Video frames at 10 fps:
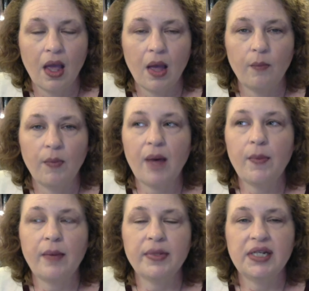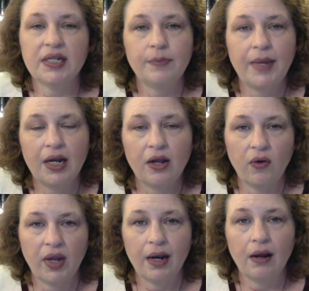My mama tells me to go
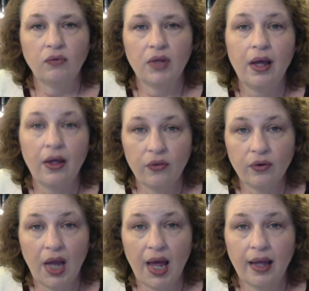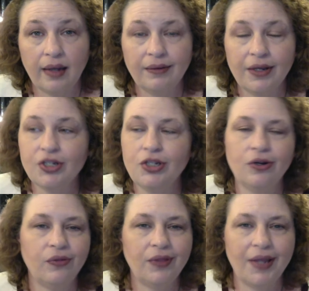get on the other line because, you
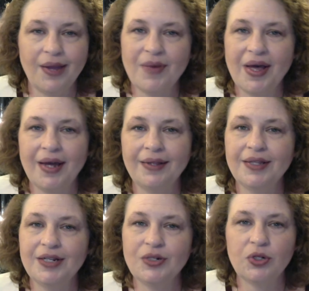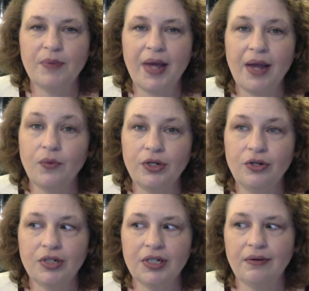know, think about it. This was back when
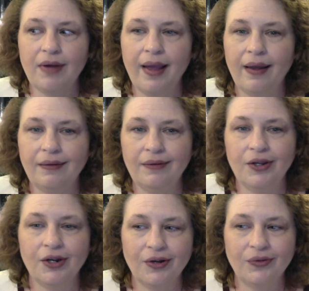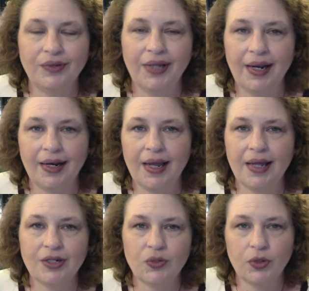you still had, you know,
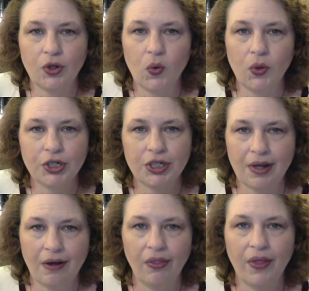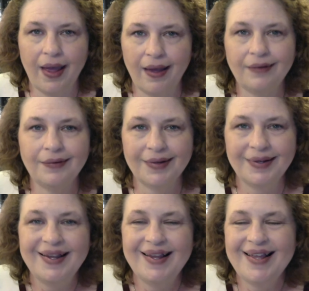landlines with cords and all that.
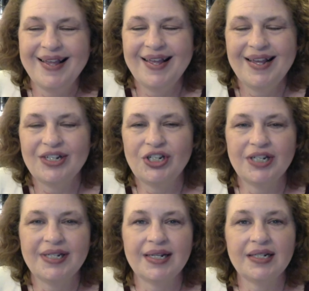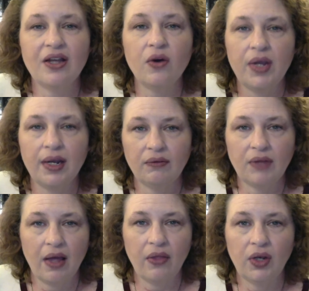She says, "Go get on
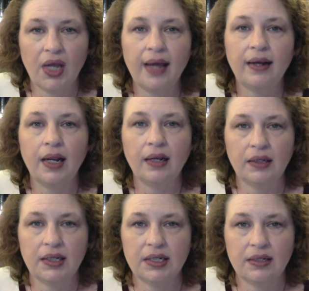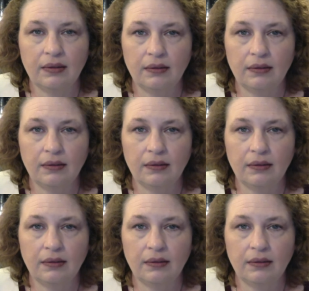the other line and listen."